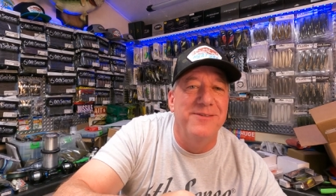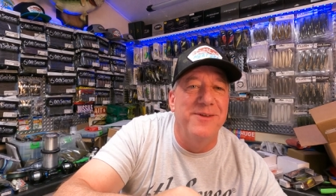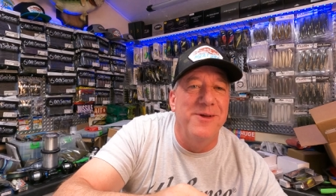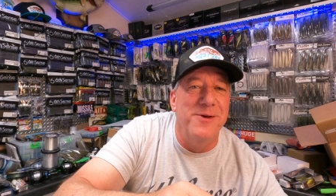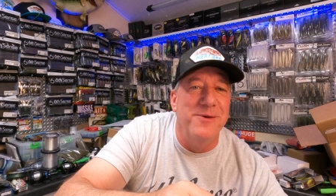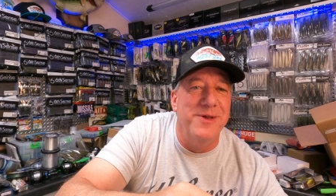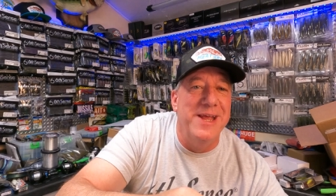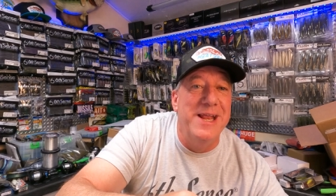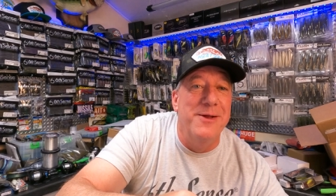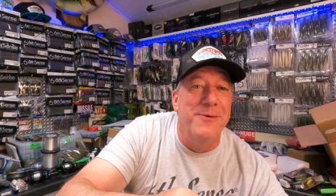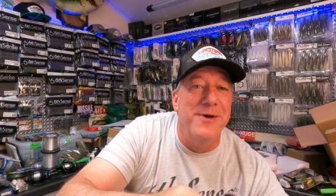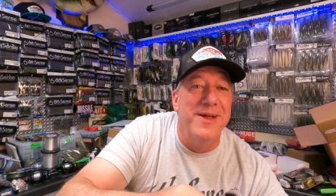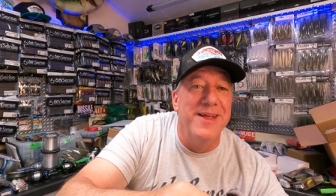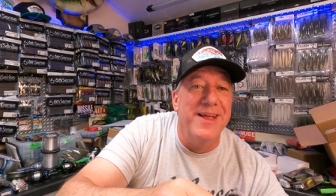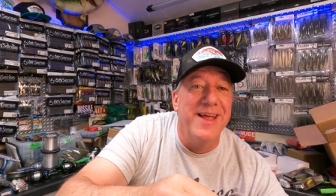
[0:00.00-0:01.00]
So
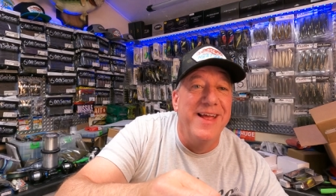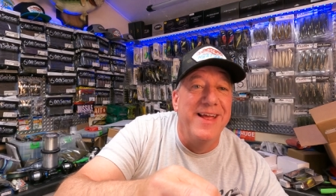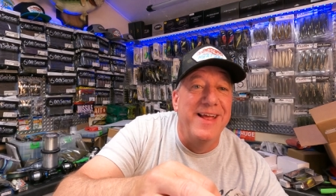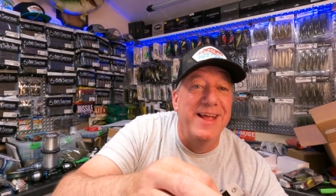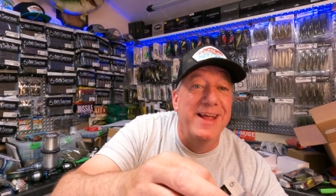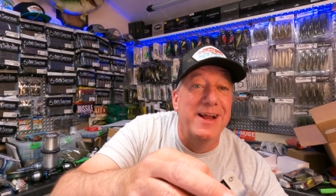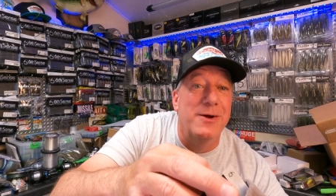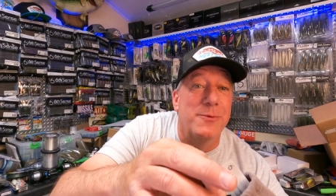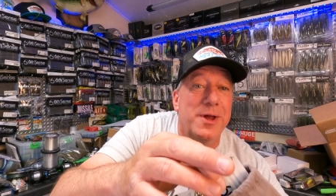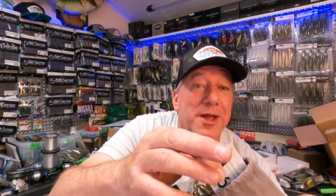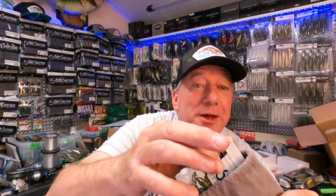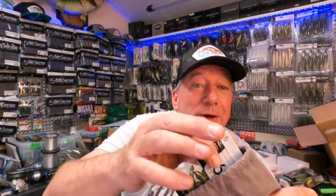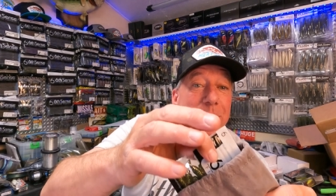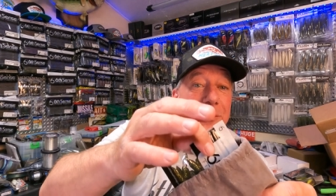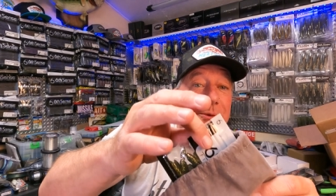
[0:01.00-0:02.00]
anyway, here we
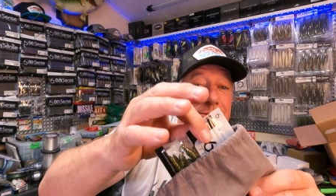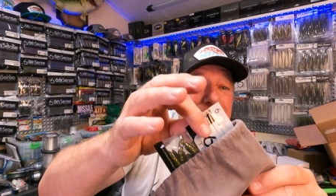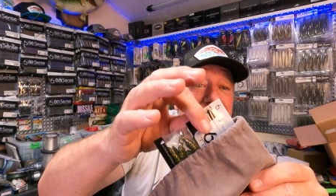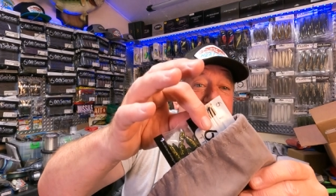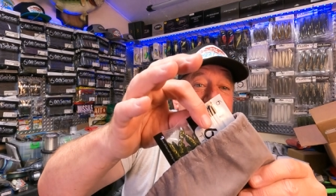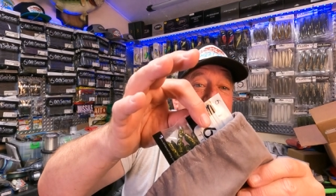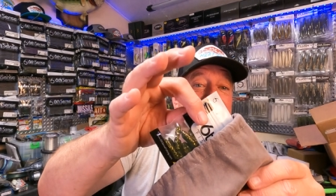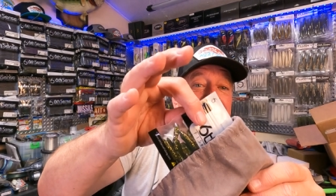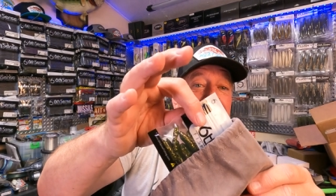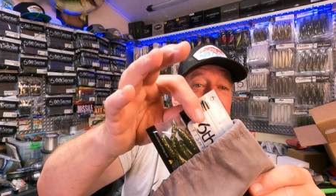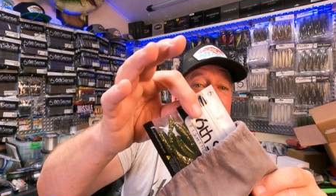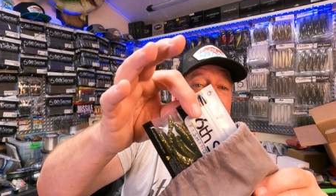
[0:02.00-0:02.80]
go. Let's take it